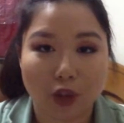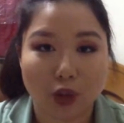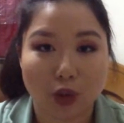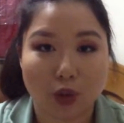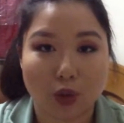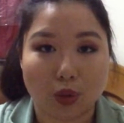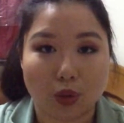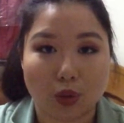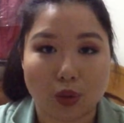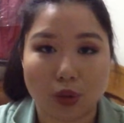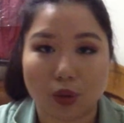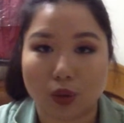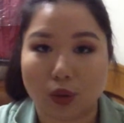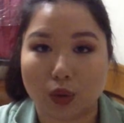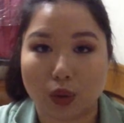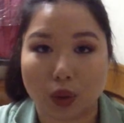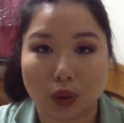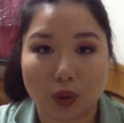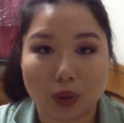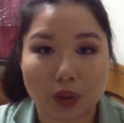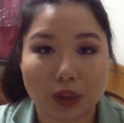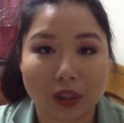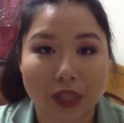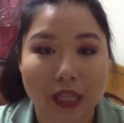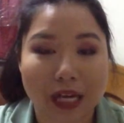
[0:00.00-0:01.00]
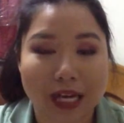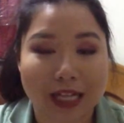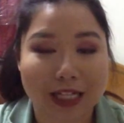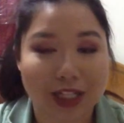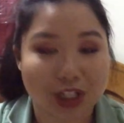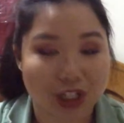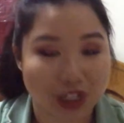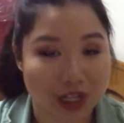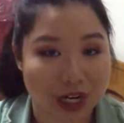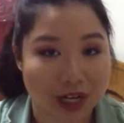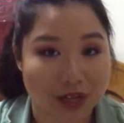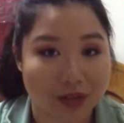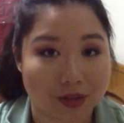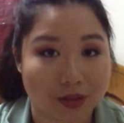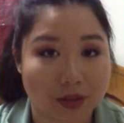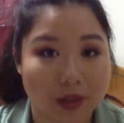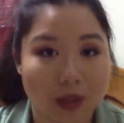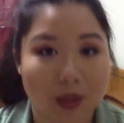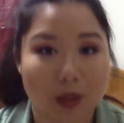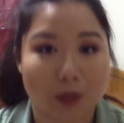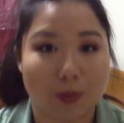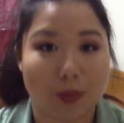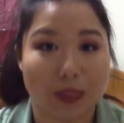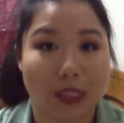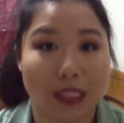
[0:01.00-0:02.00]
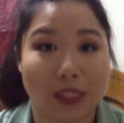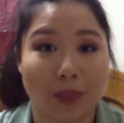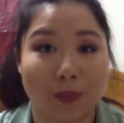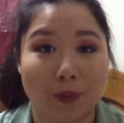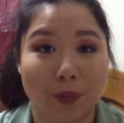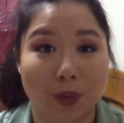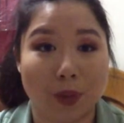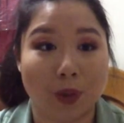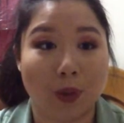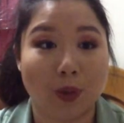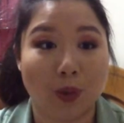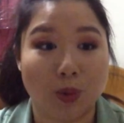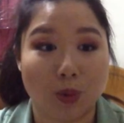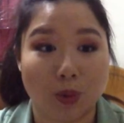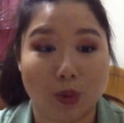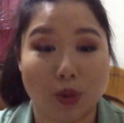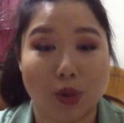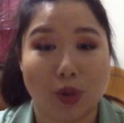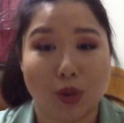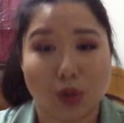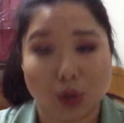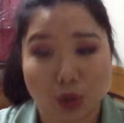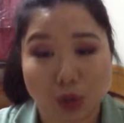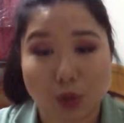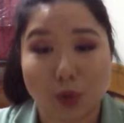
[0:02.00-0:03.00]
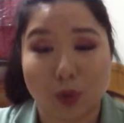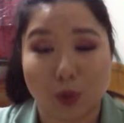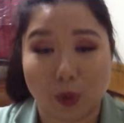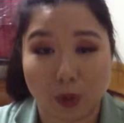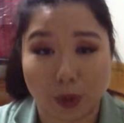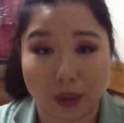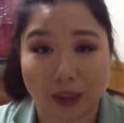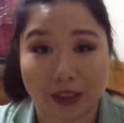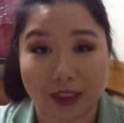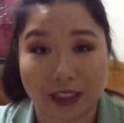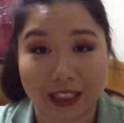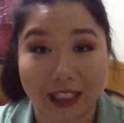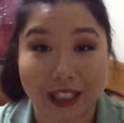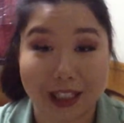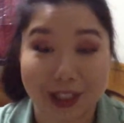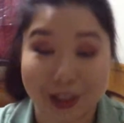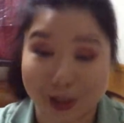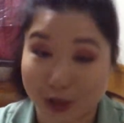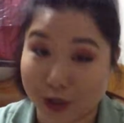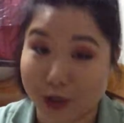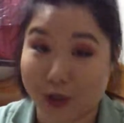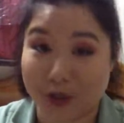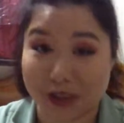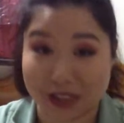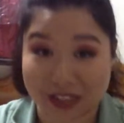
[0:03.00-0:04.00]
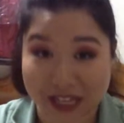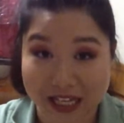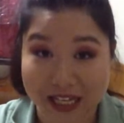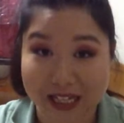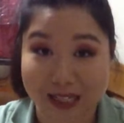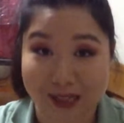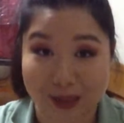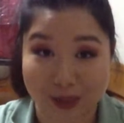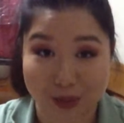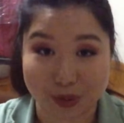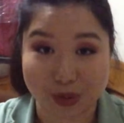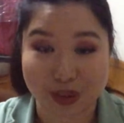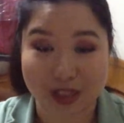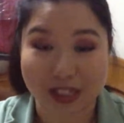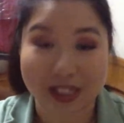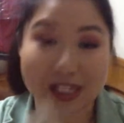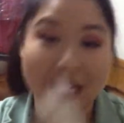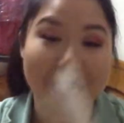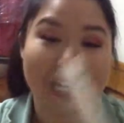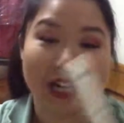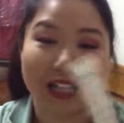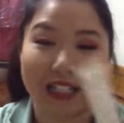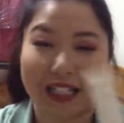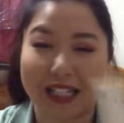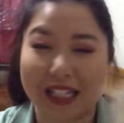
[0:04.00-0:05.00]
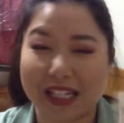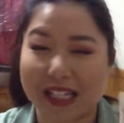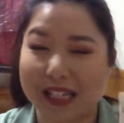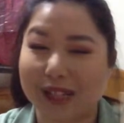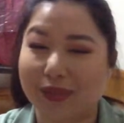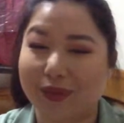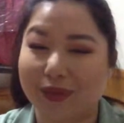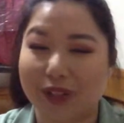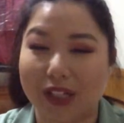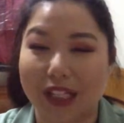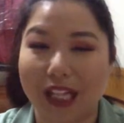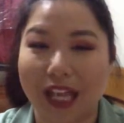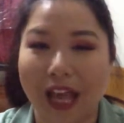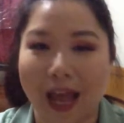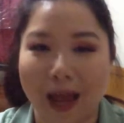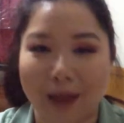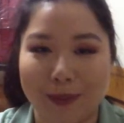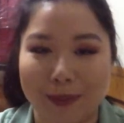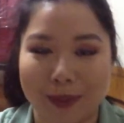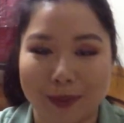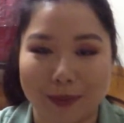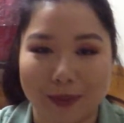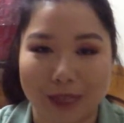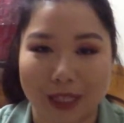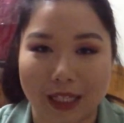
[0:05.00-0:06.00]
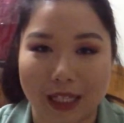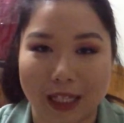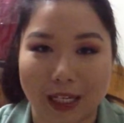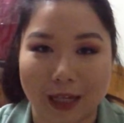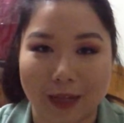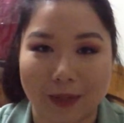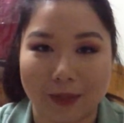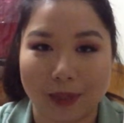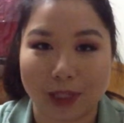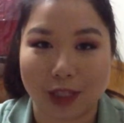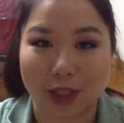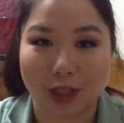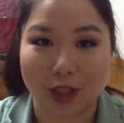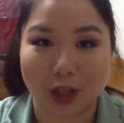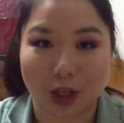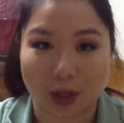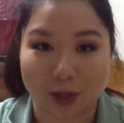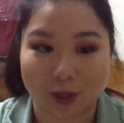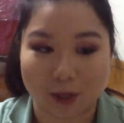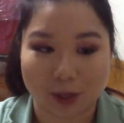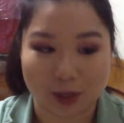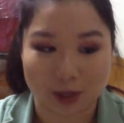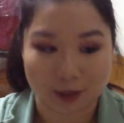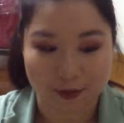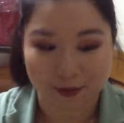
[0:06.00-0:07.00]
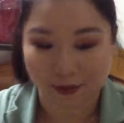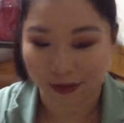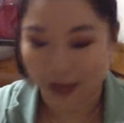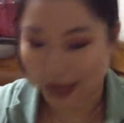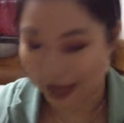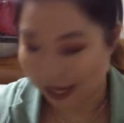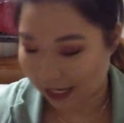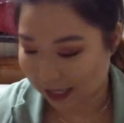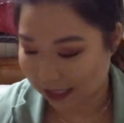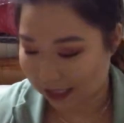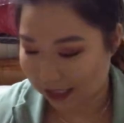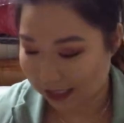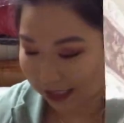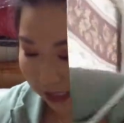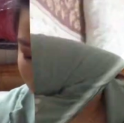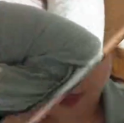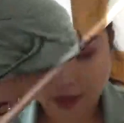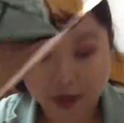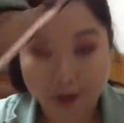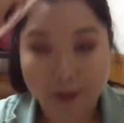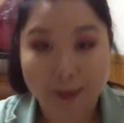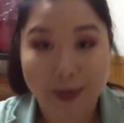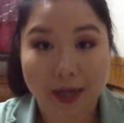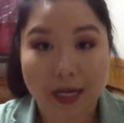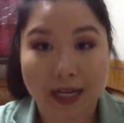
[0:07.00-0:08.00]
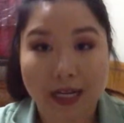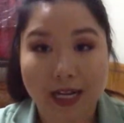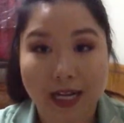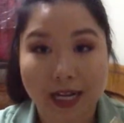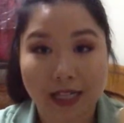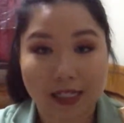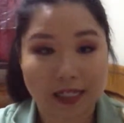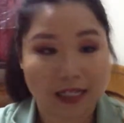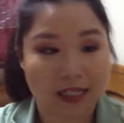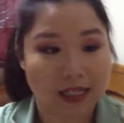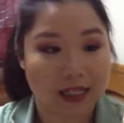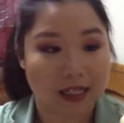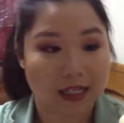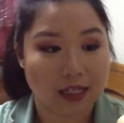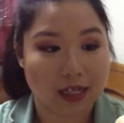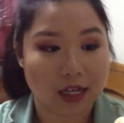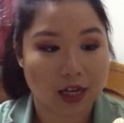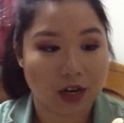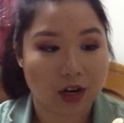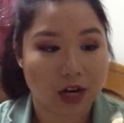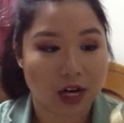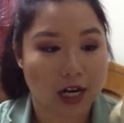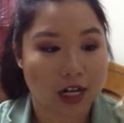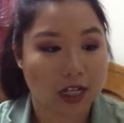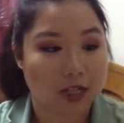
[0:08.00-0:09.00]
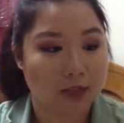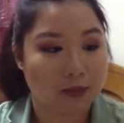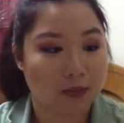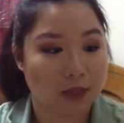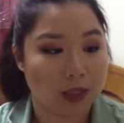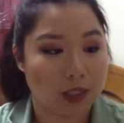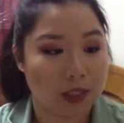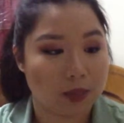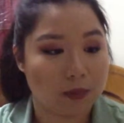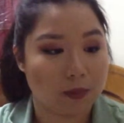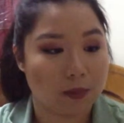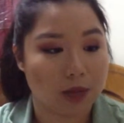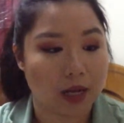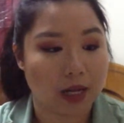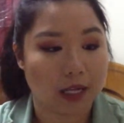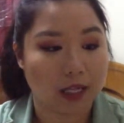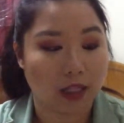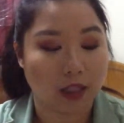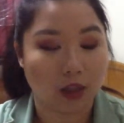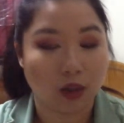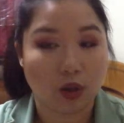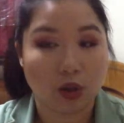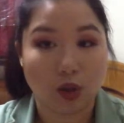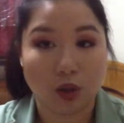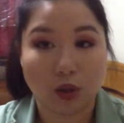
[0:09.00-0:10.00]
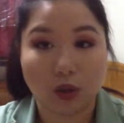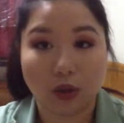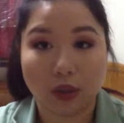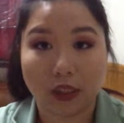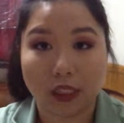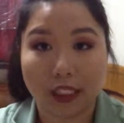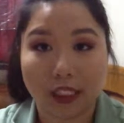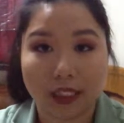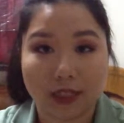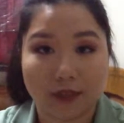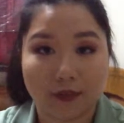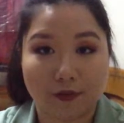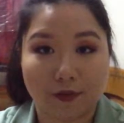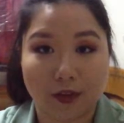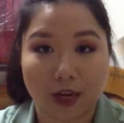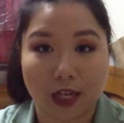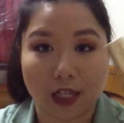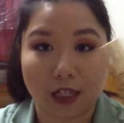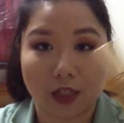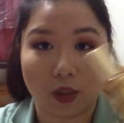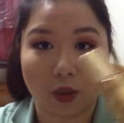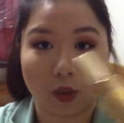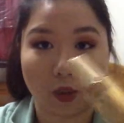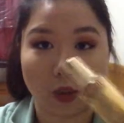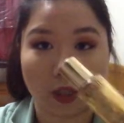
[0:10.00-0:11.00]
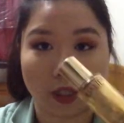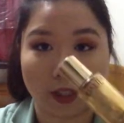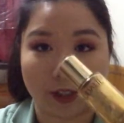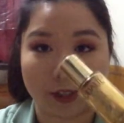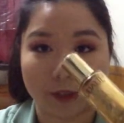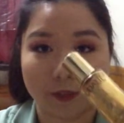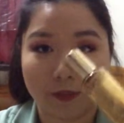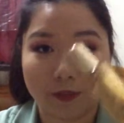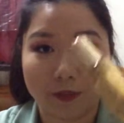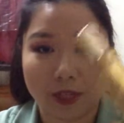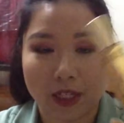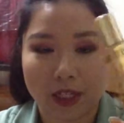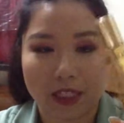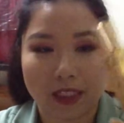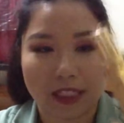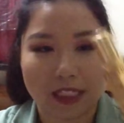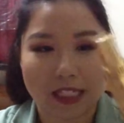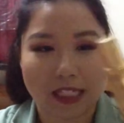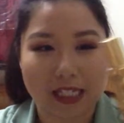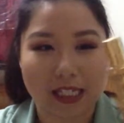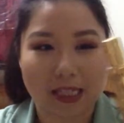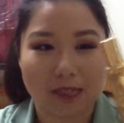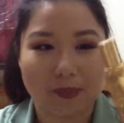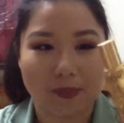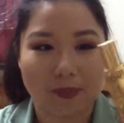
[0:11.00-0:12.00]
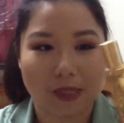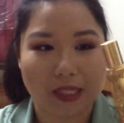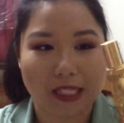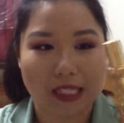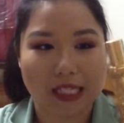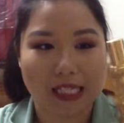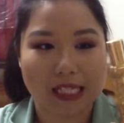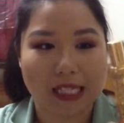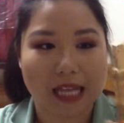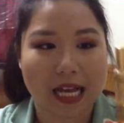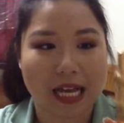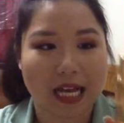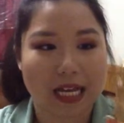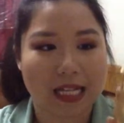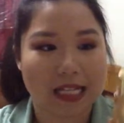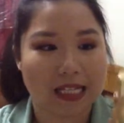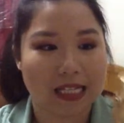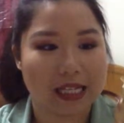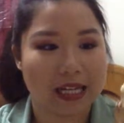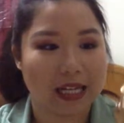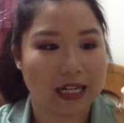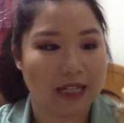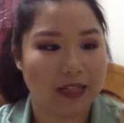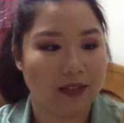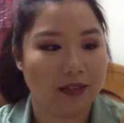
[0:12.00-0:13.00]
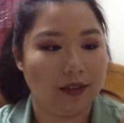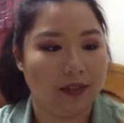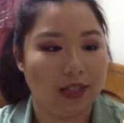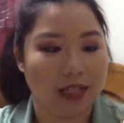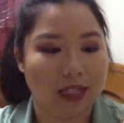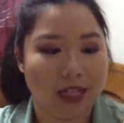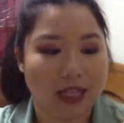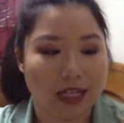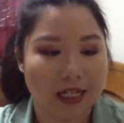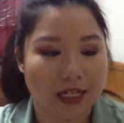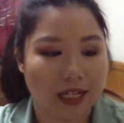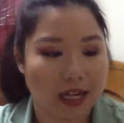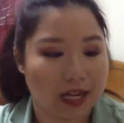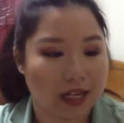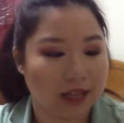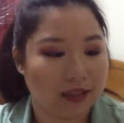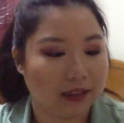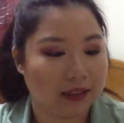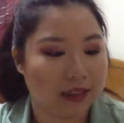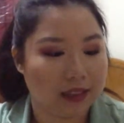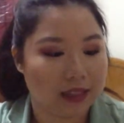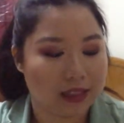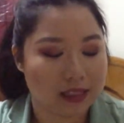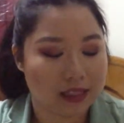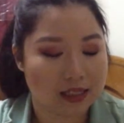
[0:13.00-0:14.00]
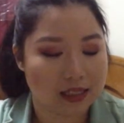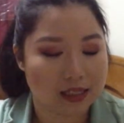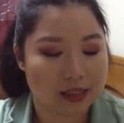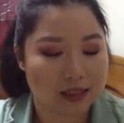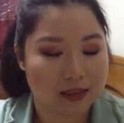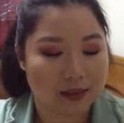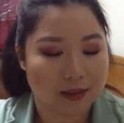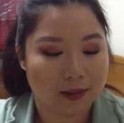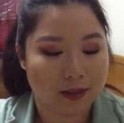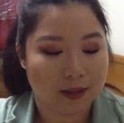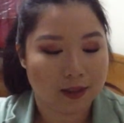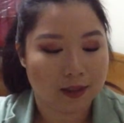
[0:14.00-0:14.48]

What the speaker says: to utilize gels, but someone who's too oily to utilize lotions. This is a really happy medium in terms of that. And then my next skincare item is my Caudalie Divine Oil. This is the mini size. I think I got this